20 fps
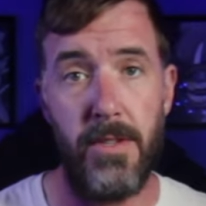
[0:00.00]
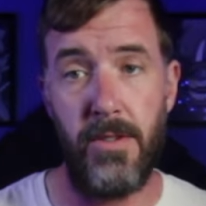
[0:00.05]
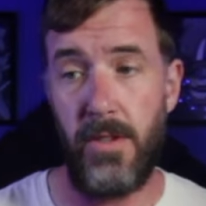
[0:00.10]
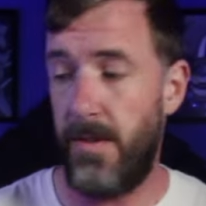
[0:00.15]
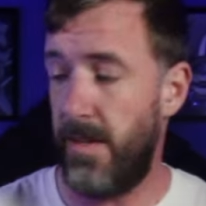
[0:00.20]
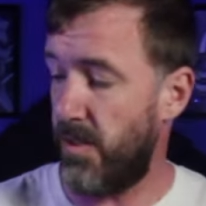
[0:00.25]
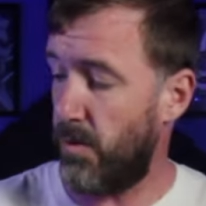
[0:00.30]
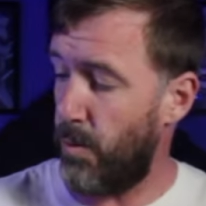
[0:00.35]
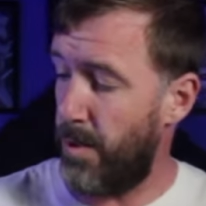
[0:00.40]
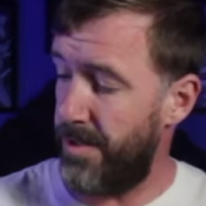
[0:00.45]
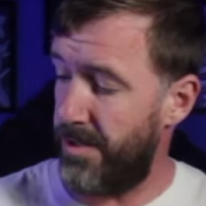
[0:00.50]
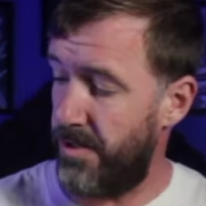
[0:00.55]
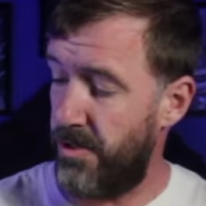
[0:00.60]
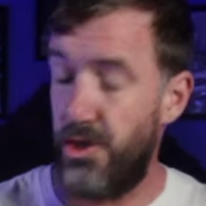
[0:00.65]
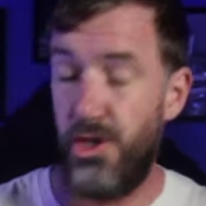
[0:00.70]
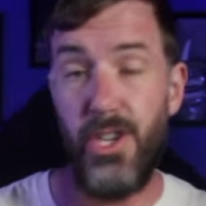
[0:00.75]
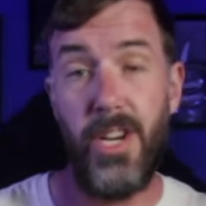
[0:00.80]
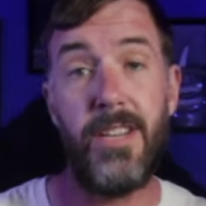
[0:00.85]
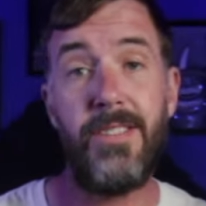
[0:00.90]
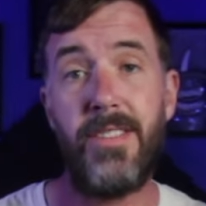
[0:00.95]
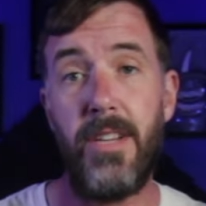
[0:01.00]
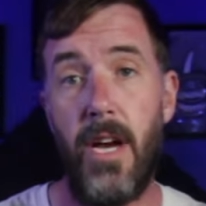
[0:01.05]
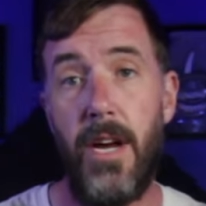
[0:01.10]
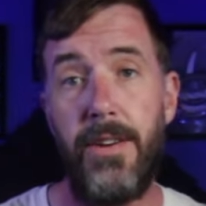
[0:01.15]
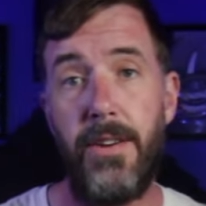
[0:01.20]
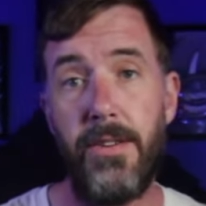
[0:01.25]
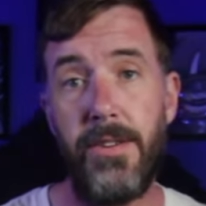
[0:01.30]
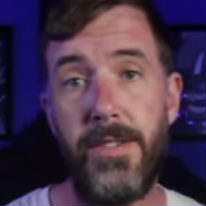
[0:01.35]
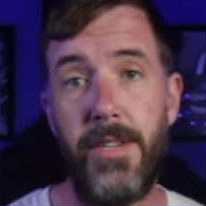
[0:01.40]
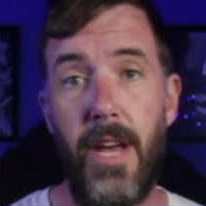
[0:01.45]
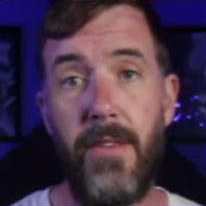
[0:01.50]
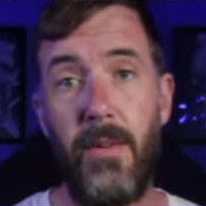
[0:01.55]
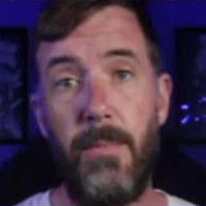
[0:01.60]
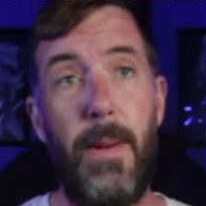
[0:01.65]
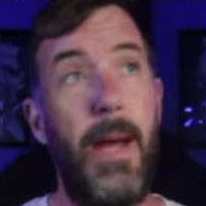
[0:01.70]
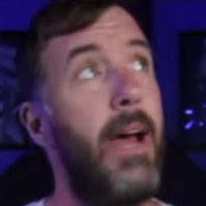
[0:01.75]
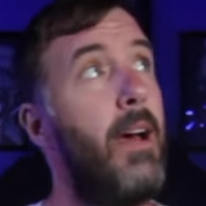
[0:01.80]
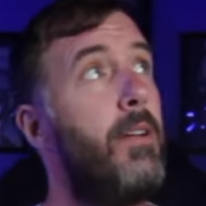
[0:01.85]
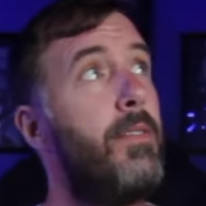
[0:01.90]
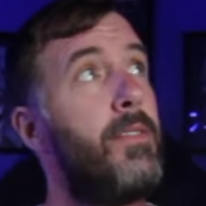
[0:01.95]
So this one's just under 7
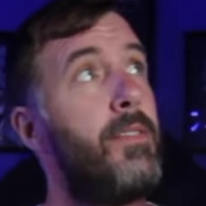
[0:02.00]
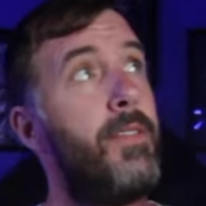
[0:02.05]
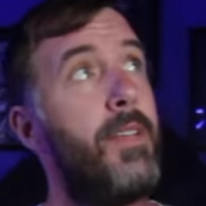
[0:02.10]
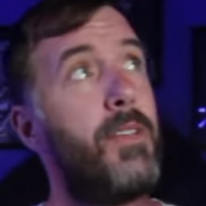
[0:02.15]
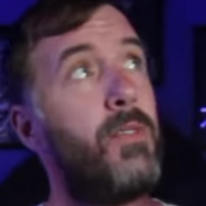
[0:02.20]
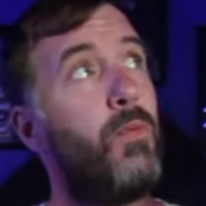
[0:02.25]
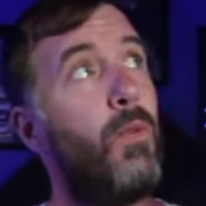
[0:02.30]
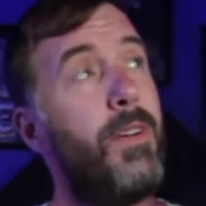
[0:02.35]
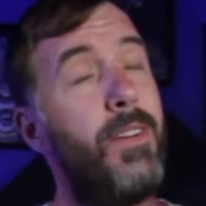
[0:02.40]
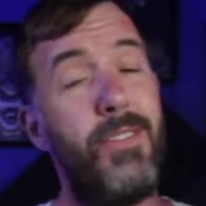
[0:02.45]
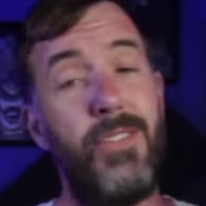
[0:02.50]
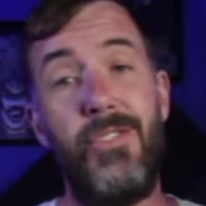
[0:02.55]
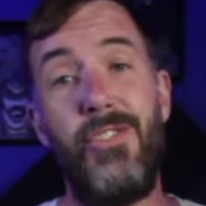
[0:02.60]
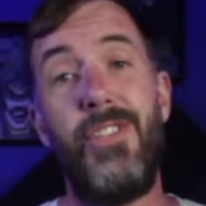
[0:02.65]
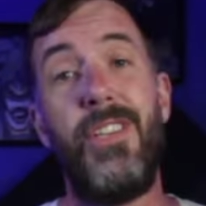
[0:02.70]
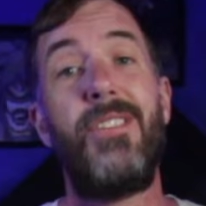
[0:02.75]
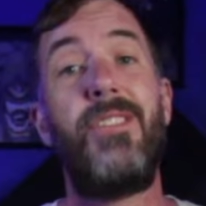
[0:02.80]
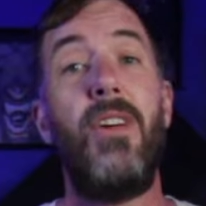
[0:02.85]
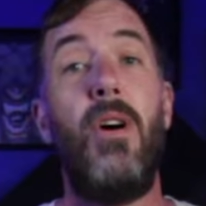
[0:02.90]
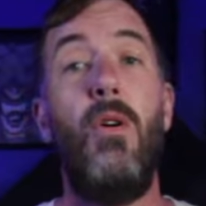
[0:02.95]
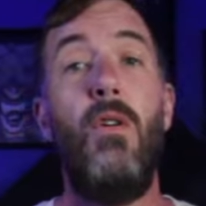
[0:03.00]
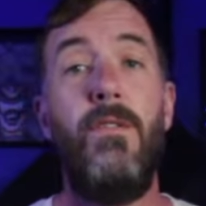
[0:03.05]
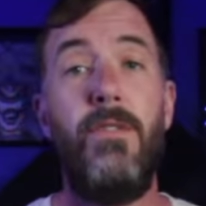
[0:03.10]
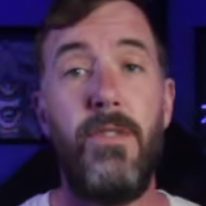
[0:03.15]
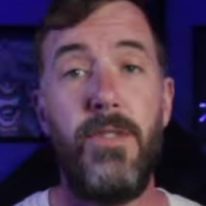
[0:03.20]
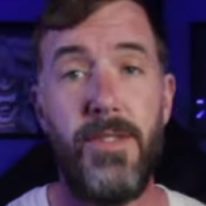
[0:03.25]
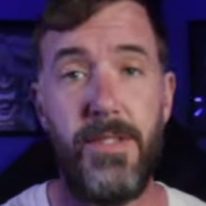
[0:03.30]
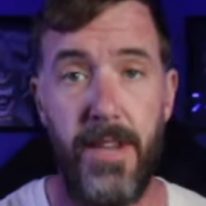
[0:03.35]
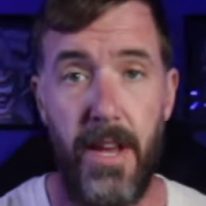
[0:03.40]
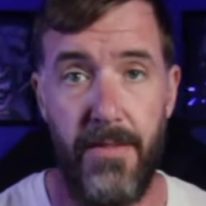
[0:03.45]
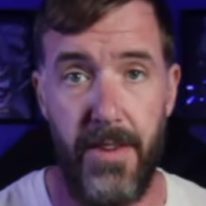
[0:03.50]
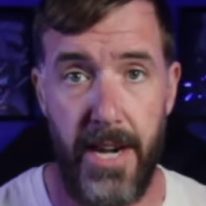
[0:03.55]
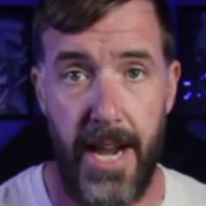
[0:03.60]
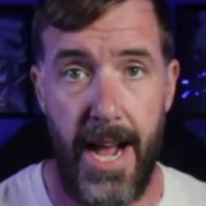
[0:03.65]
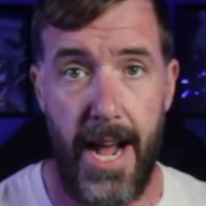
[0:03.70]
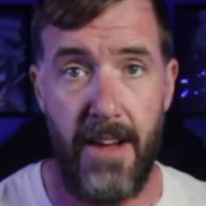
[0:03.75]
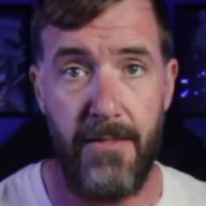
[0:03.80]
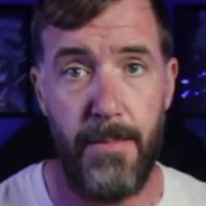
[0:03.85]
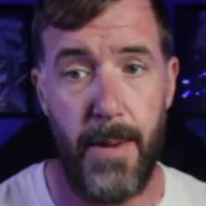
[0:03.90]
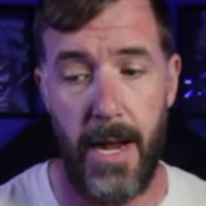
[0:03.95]
pounds. This one is just over
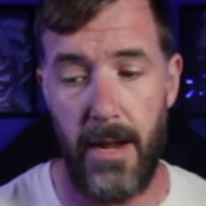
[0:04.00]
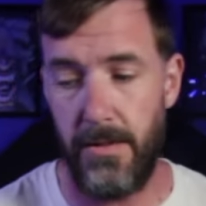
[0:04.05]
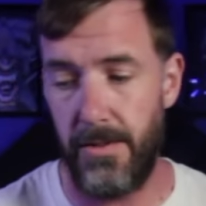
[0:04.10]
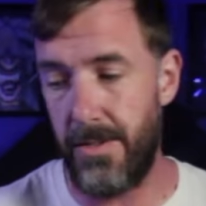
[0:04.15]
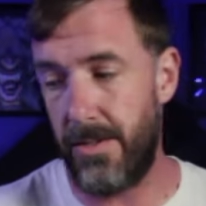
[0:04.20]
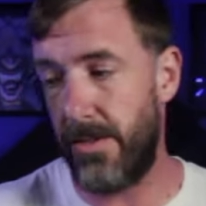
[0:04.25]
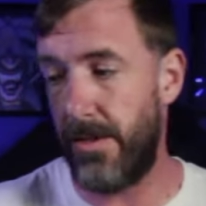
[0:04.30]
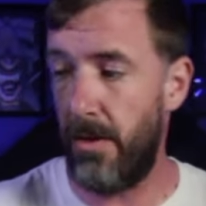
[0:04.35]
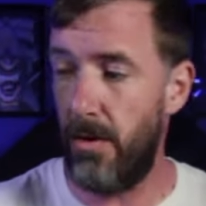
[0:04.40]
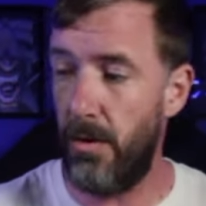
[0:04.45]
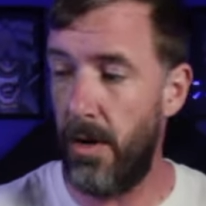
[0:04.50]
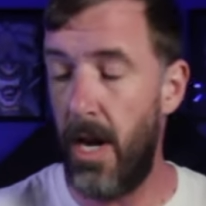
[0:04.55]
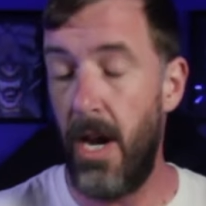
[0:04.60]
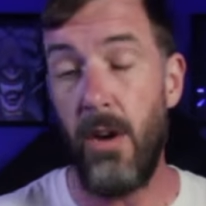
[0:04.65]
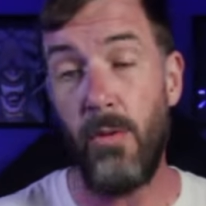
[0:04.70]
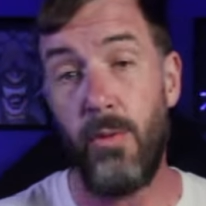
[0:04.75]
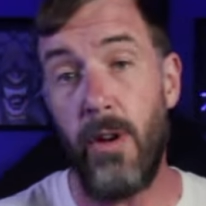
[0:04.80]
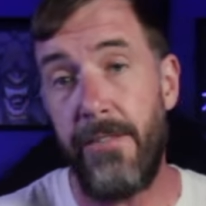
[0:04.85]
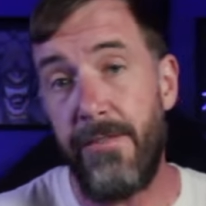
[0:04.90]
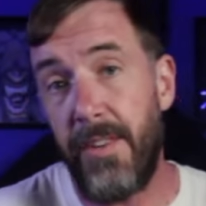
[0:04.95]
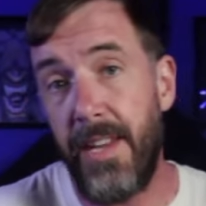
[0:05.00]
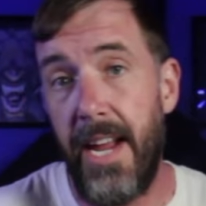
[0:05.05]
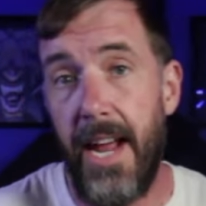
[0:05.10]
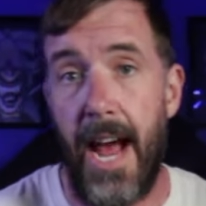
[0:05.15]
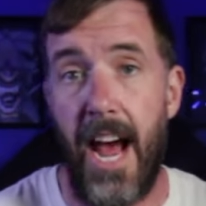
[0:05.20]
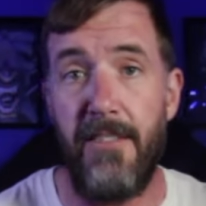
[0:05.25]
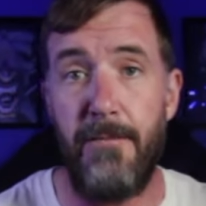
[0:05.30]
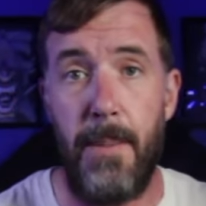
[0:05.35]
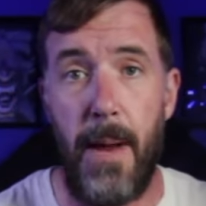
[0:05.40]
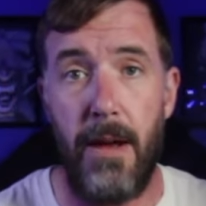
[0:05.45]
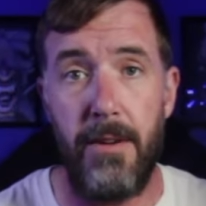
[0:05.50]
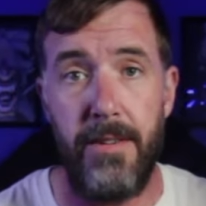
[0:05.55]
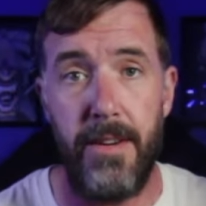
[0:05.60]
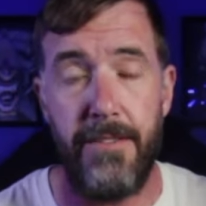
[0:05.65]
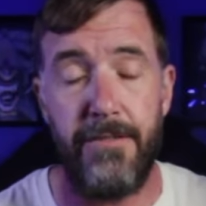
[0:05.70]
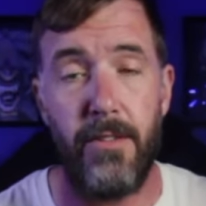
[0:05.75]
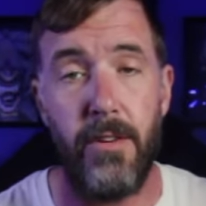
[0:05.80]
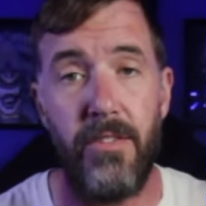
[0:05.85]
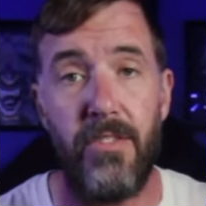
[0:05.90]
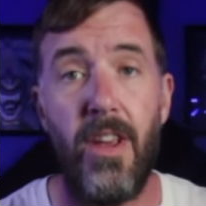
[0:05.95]
7.5 pounds. So roughly a ½ pound
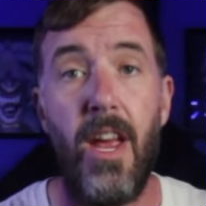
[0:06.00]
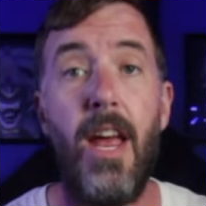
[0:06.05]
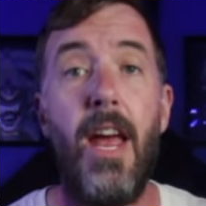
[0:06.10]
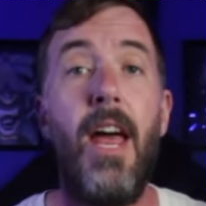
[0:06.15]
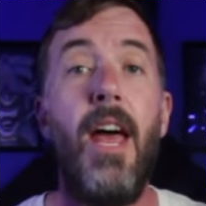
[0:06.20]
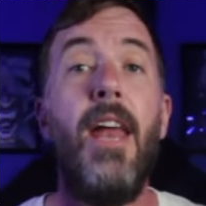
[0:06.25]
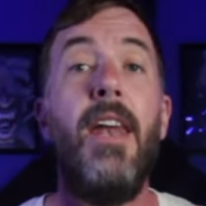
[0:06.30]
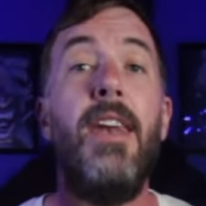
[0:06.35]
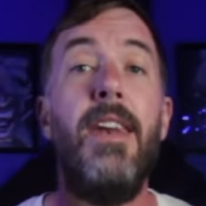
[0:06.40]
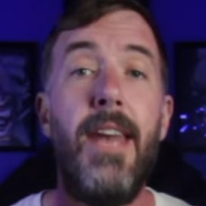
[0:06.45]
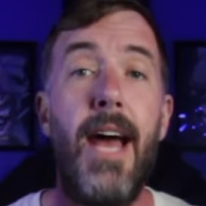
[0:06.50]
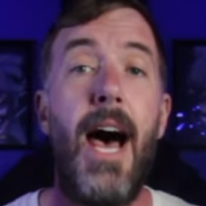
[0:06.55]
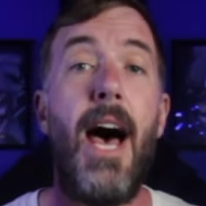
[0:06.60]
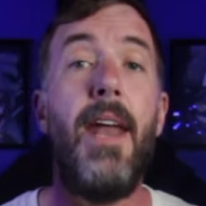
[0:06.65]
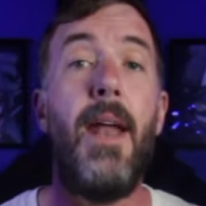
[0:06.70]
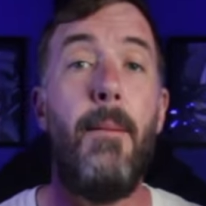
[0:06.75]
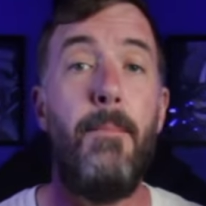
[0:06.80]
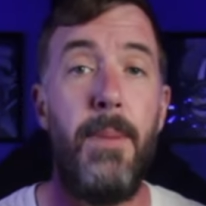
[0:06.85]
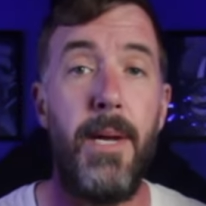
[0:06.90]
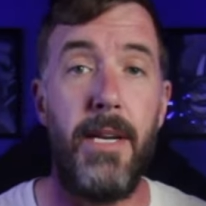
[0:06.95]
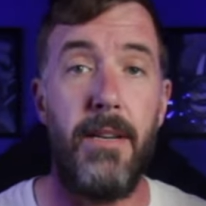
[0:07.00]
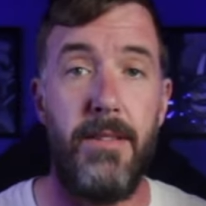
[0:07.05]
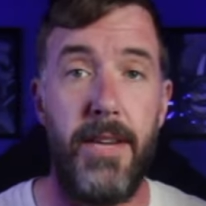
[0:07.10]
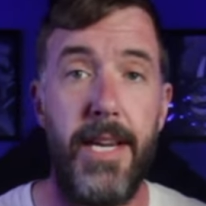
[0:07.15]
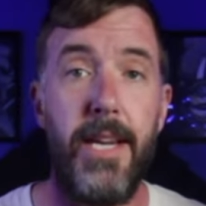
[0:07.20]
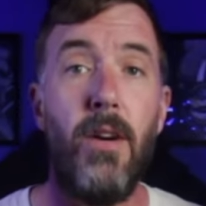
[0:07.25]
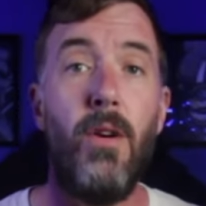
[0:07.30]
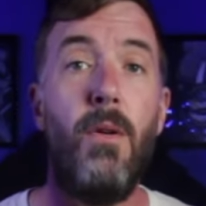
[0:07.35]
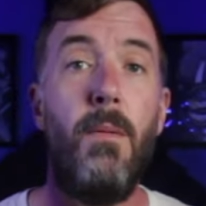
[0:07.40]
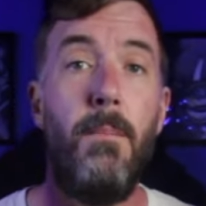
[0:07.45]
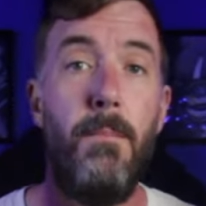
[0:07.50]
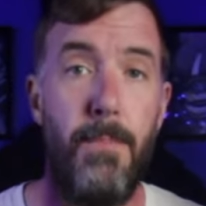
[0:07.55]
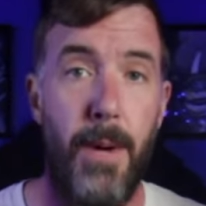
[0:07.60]
difference, not a big deal.